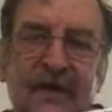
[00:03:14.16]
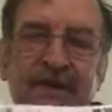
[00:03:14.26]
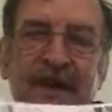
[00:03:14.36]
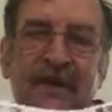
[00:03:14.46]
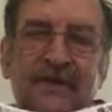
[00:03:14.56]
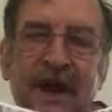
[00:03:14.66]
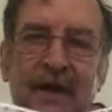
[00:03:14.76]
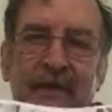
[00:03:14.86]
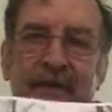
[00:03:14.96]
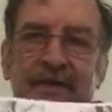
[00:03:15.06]
It doesn't have
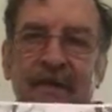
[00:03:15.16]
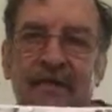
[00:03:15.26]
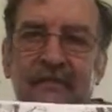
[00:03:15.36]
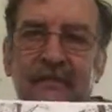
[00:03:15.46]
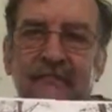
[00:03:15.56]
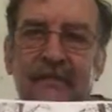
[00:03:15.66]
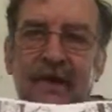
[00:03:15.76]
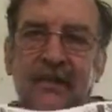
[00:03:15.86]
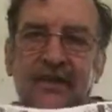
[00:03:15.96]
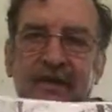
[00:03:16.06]
damage
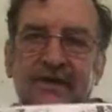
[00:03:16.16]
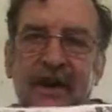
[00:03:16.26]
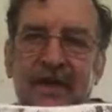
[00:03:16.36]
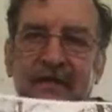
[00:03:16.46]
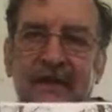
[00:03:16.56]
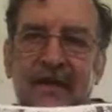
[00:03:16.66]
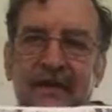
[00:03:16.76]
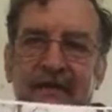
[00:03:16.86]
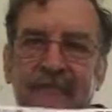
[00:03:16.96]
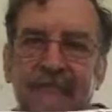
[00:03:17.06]
on this side of the
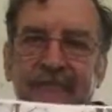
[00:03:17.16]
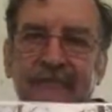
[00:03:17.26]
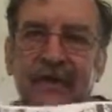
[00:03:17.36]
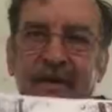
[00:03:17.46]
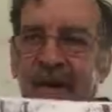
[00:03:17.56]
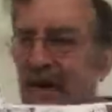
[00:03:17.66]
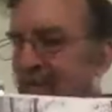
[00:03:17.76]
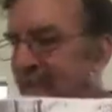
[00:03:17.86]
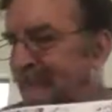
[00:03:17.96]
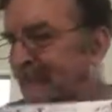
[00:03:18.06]
vehicle, okay?